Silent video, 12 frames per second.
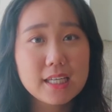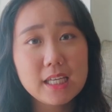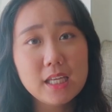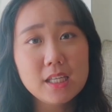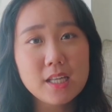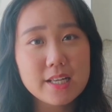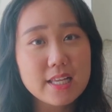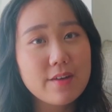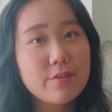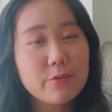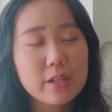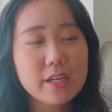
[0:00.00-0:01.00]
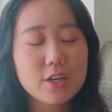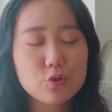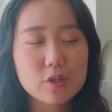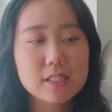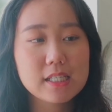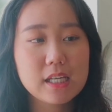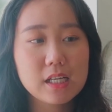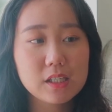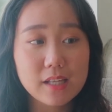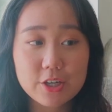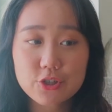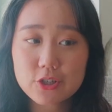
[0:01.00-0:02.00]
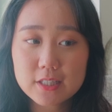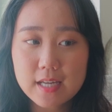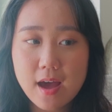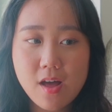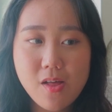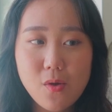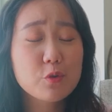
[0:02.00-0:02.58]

He does have a really interesting lecture style.